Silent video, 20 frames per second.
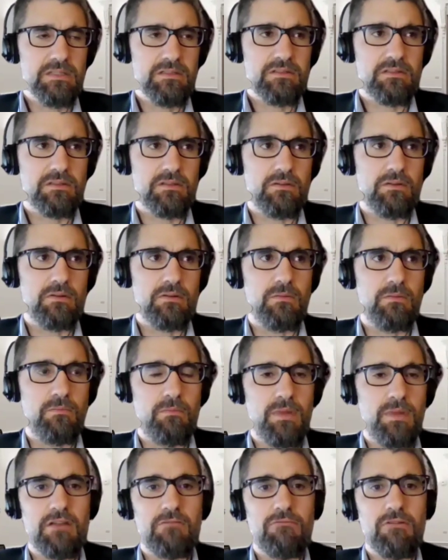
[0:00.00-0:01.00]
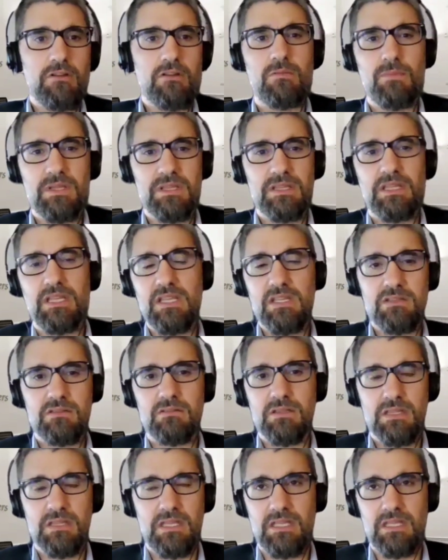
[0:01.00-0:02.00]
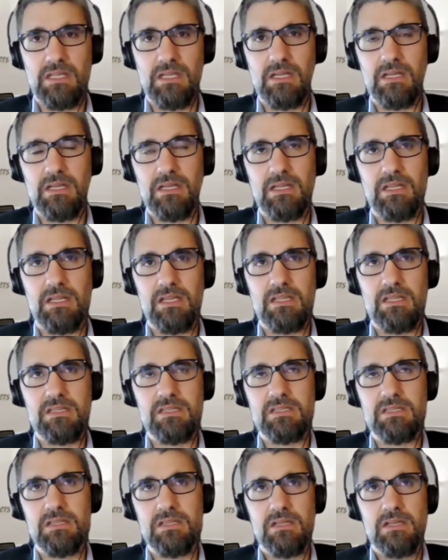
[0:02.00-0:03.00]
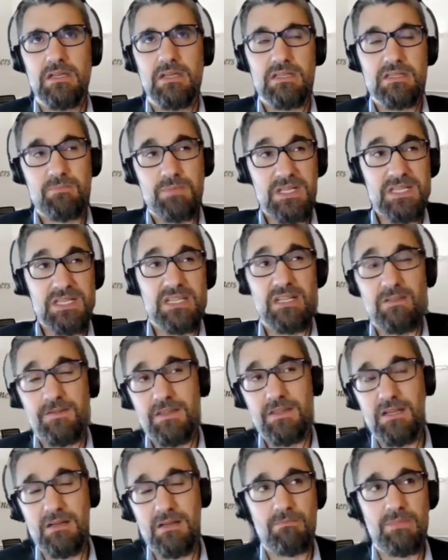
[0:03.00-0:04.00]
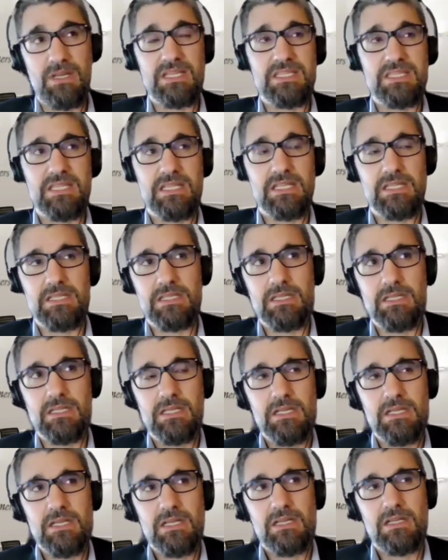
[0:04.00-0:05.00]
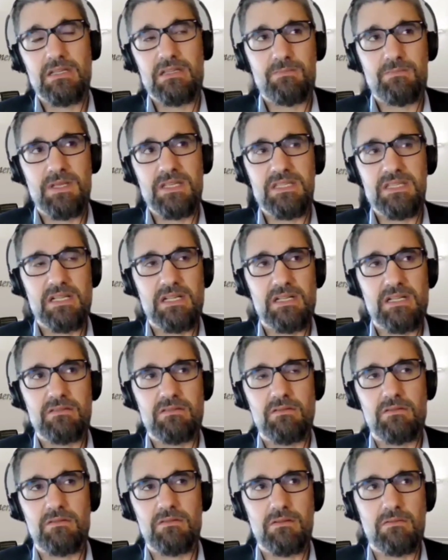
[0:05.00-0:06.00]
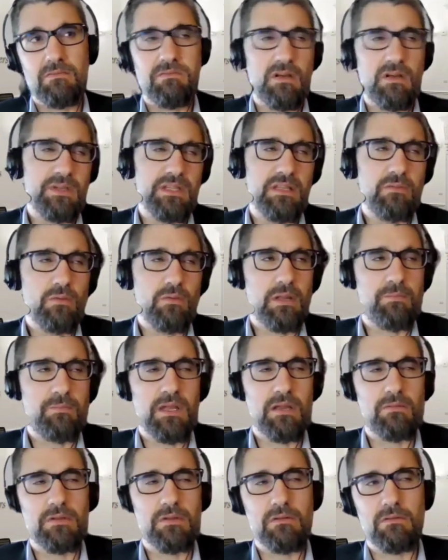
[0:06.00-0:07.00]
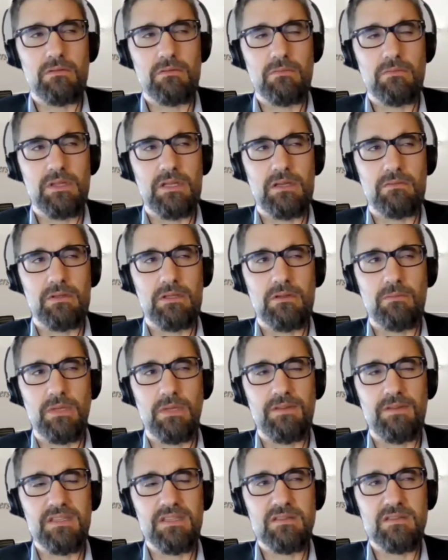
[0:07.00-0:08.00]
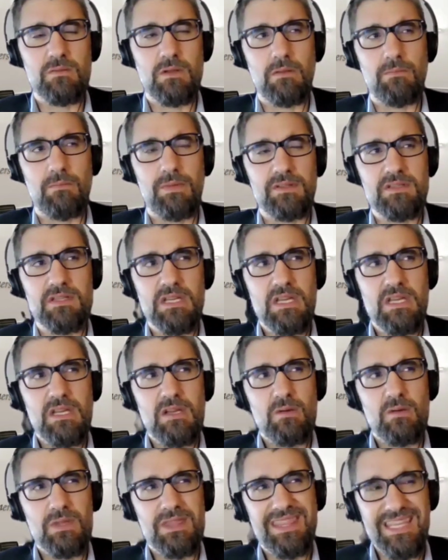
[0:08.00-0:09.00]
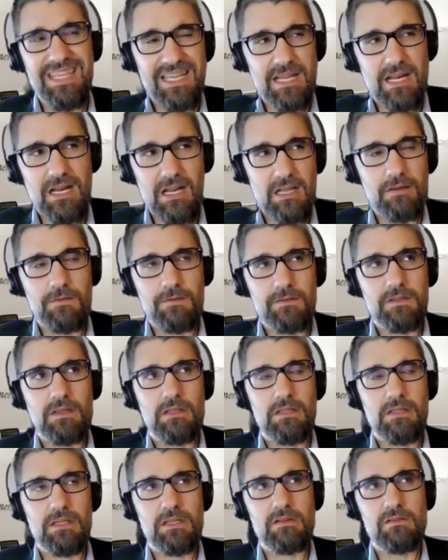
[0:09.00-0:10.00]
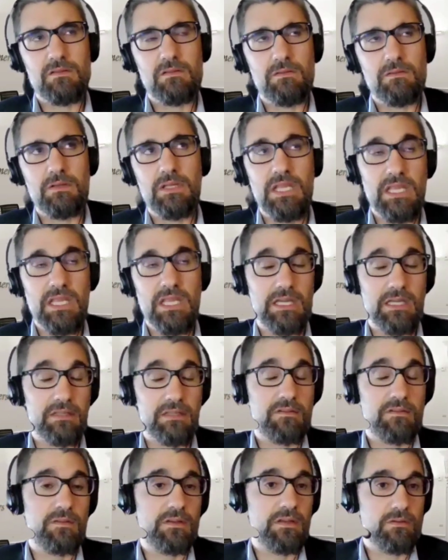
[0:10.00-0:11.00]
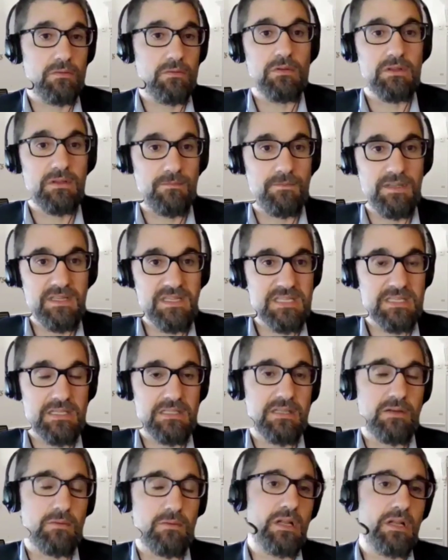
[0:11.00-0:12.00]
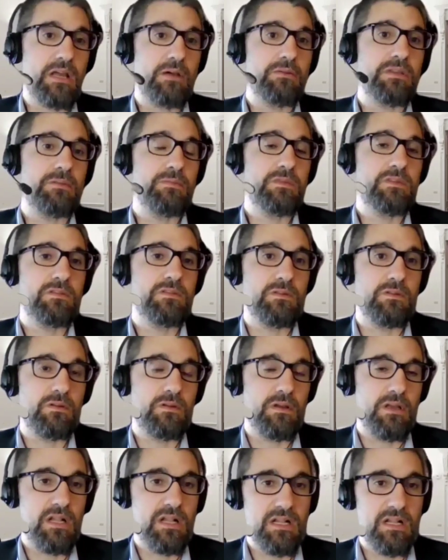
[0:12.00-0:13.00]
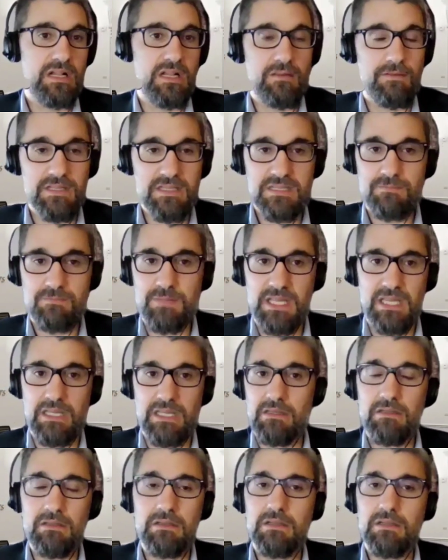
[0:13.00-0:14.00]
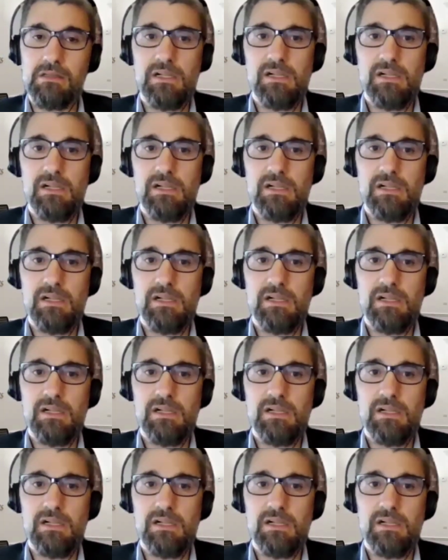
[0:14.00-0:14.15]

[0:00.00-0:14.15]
So my recommendation there, it is, especially if they are Mexican, it is basically to look, I mean, it will apply with a Nomad visa as well, but with their lifestyle, it is looking at a golden visa that will allow them to live in Spain,